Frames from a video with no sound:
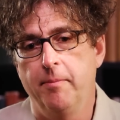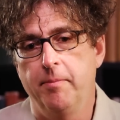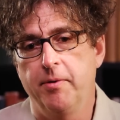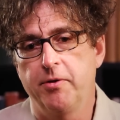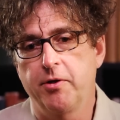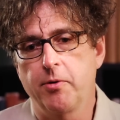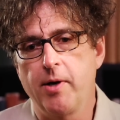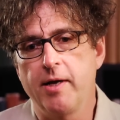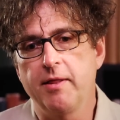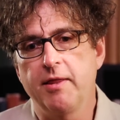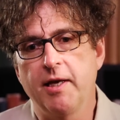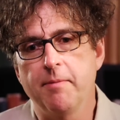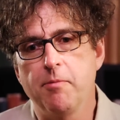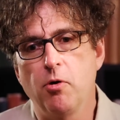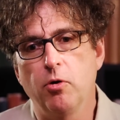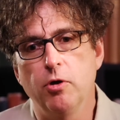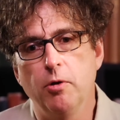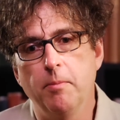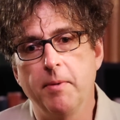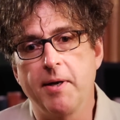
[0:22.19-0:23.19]
But the great thing
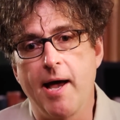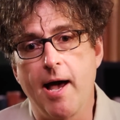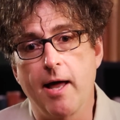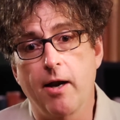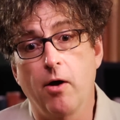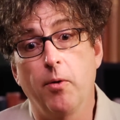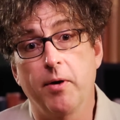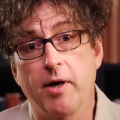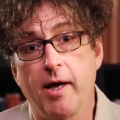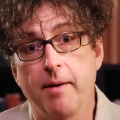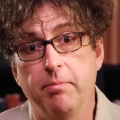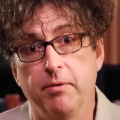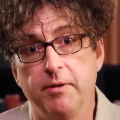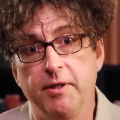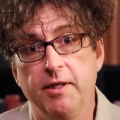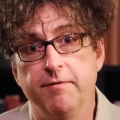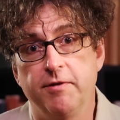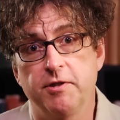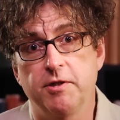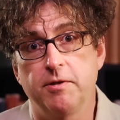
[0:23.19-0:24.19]
about Luminato, and I
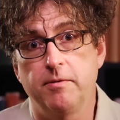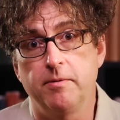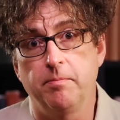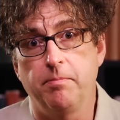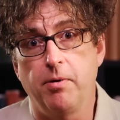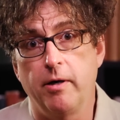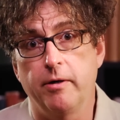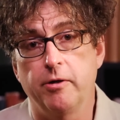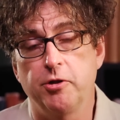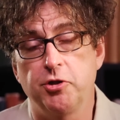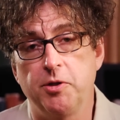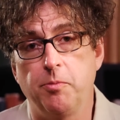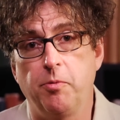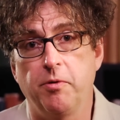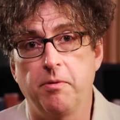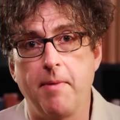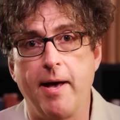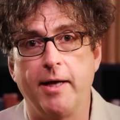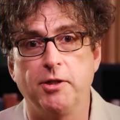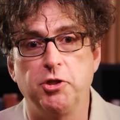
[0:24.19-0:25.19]
believe its partnership
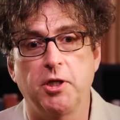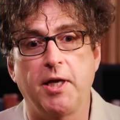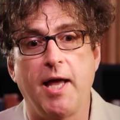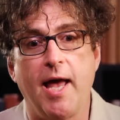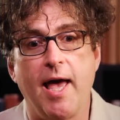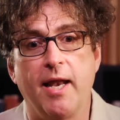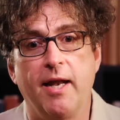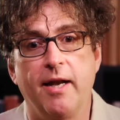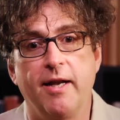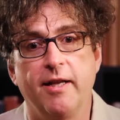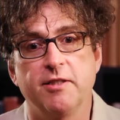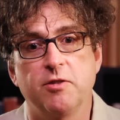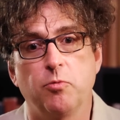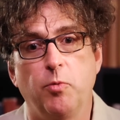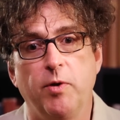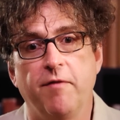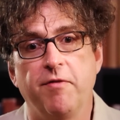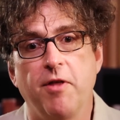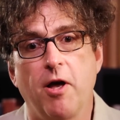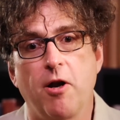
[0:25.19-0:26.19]
with Magicana, is
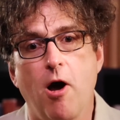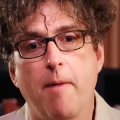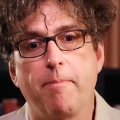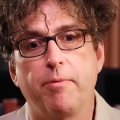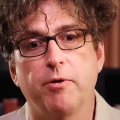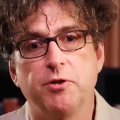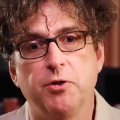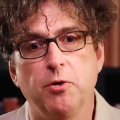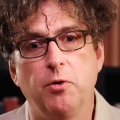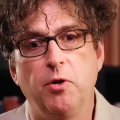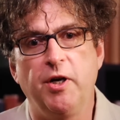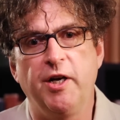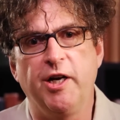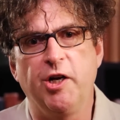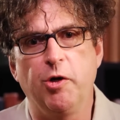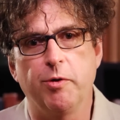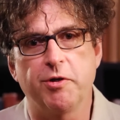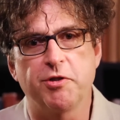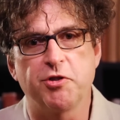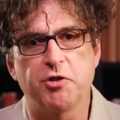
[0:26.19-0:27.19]
we have that opportunity
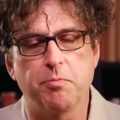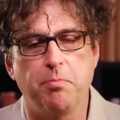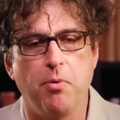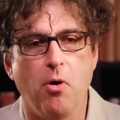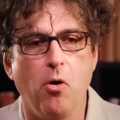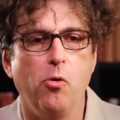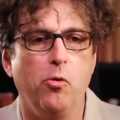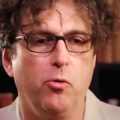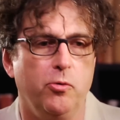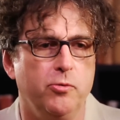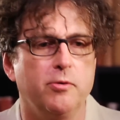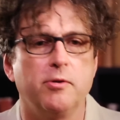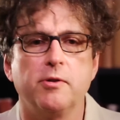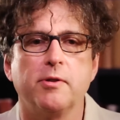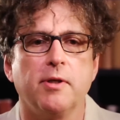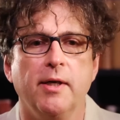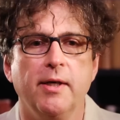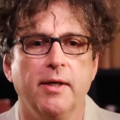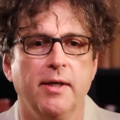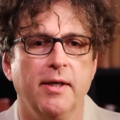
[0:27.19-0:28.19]
to
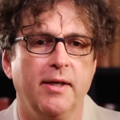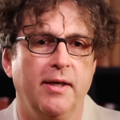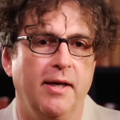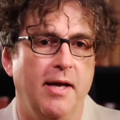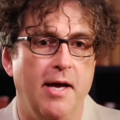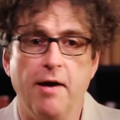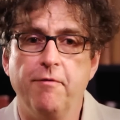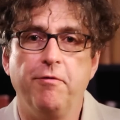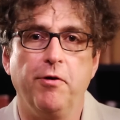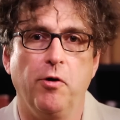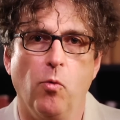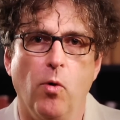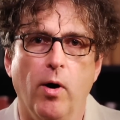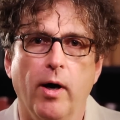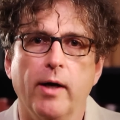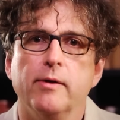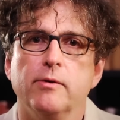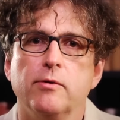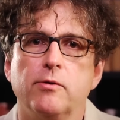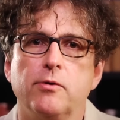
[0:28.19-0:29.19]
expose
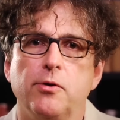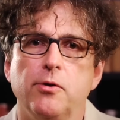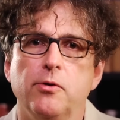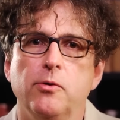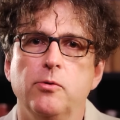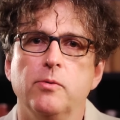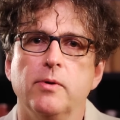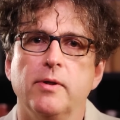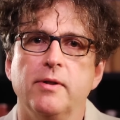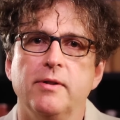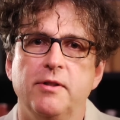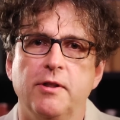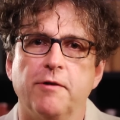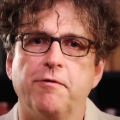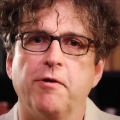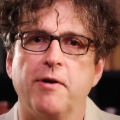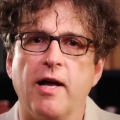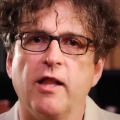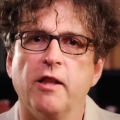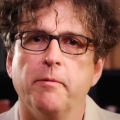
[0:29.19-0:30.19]
everyone to
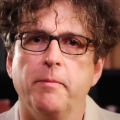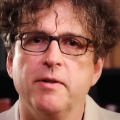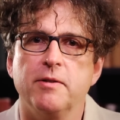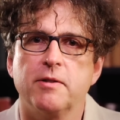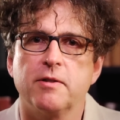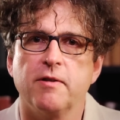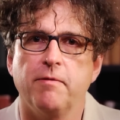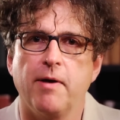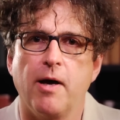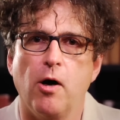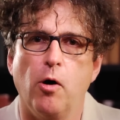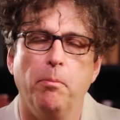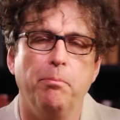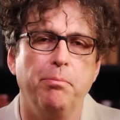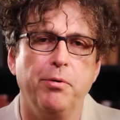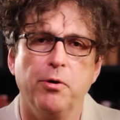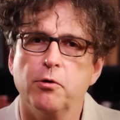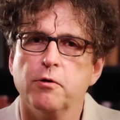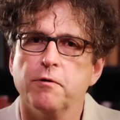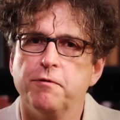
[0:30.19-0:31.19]
different elements of how
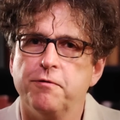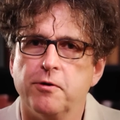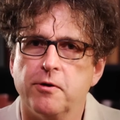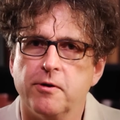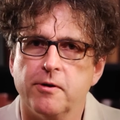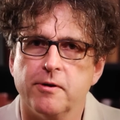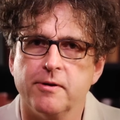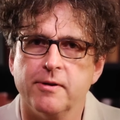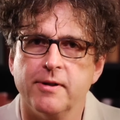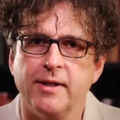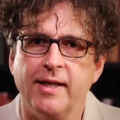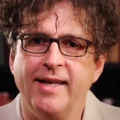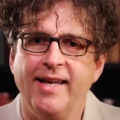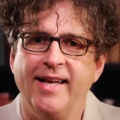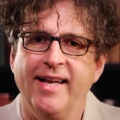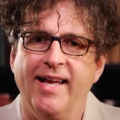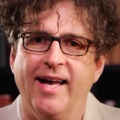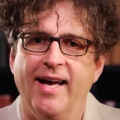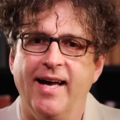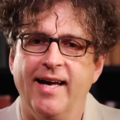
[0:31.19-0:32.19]
beautiful
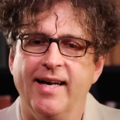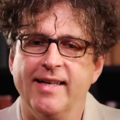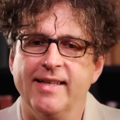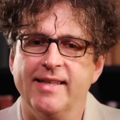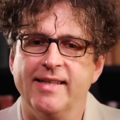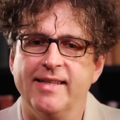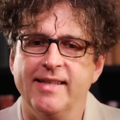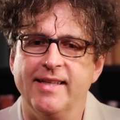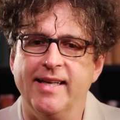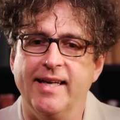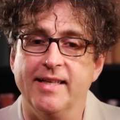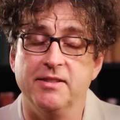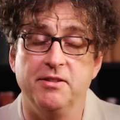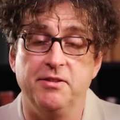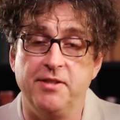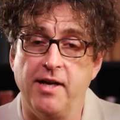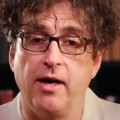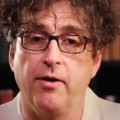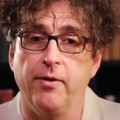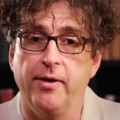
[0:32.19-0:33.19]
uh,
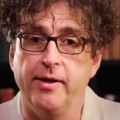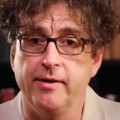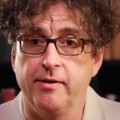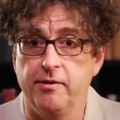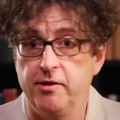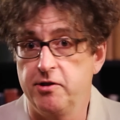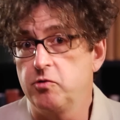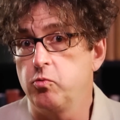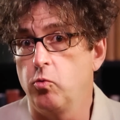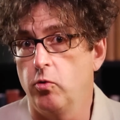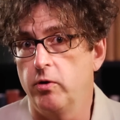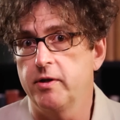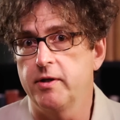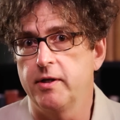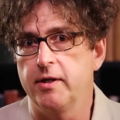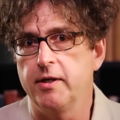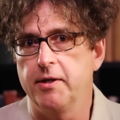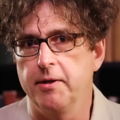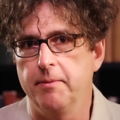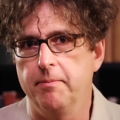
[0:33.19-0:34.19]
and daring this work
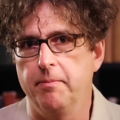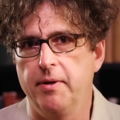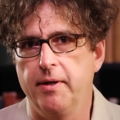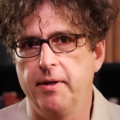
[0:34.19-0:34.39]
can